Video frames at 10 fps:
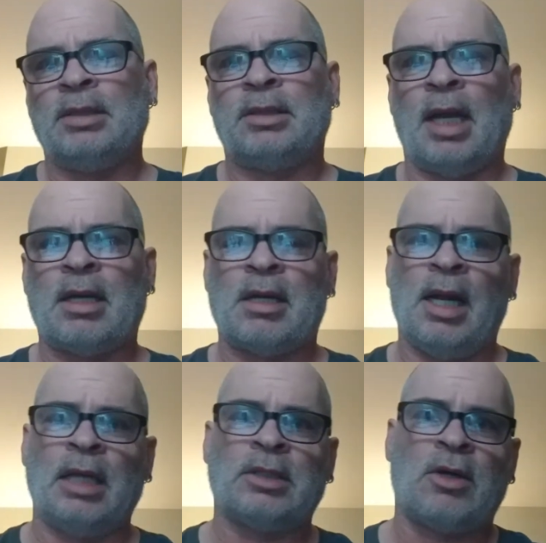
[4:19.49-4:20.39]
Take a
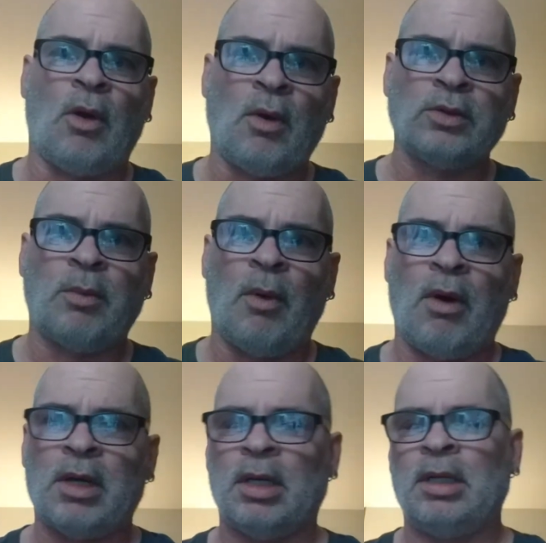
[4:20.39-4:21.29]
glass of cold
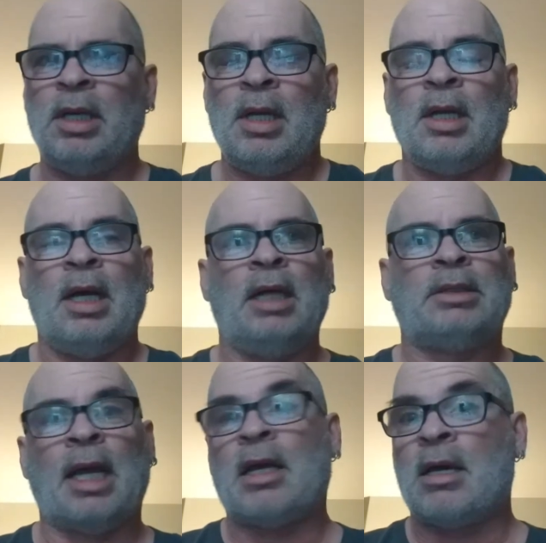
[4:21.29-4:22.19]
water and
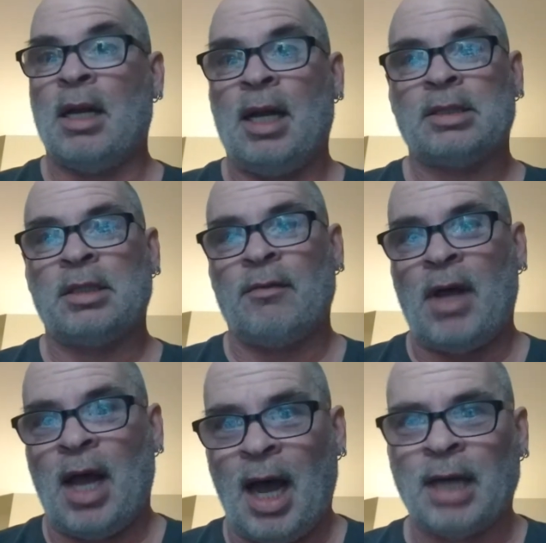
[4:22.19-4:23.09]
take a glass of
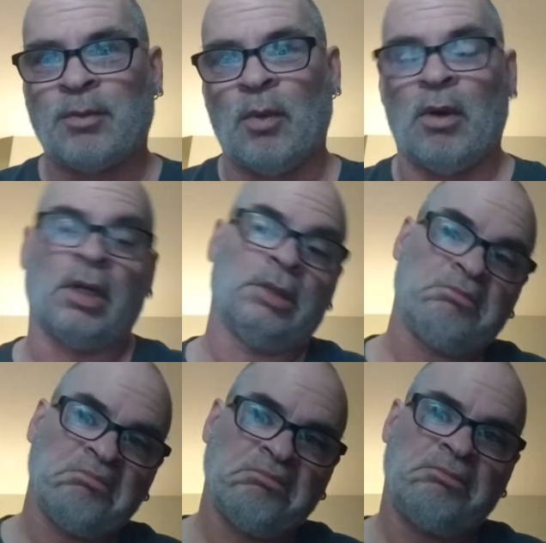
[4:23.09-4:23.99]
hot water.
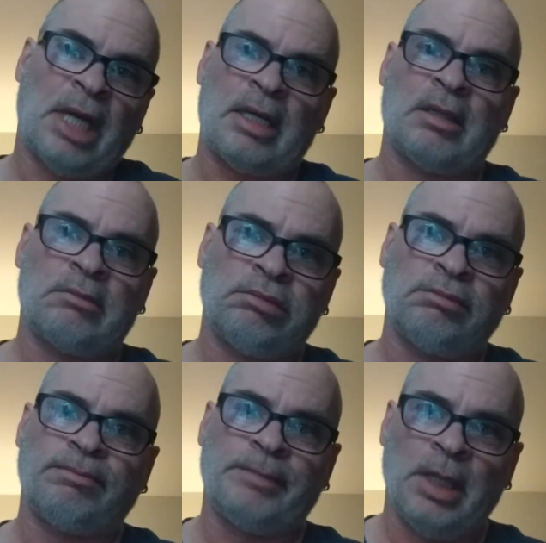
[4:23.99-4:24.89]

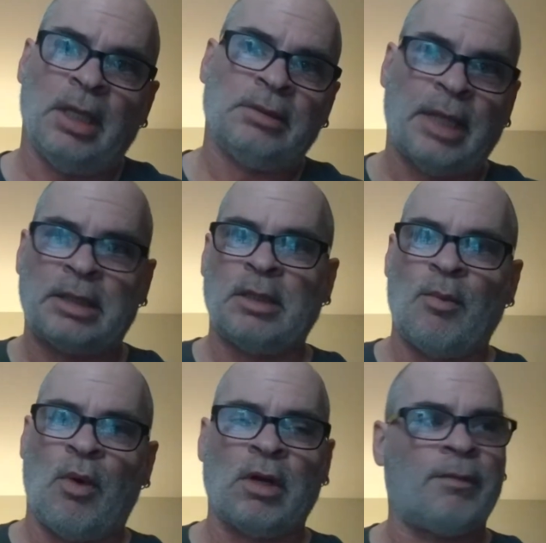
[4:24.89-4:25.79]
Take
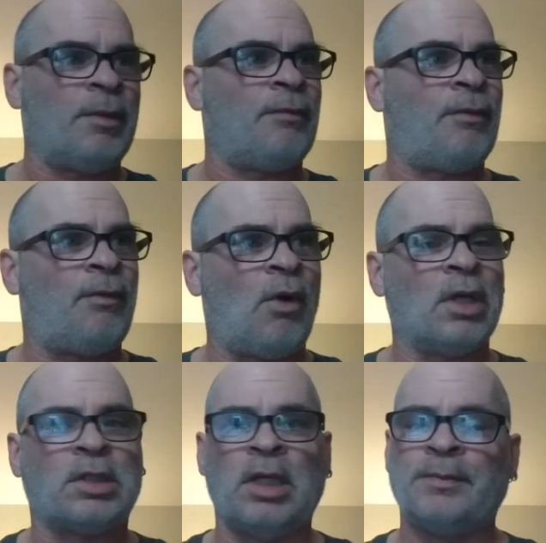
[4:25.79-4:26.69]
some water from the
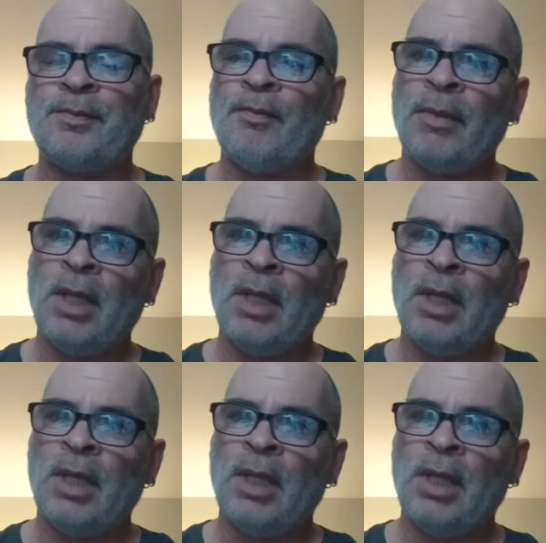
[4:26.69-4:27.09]
faucet,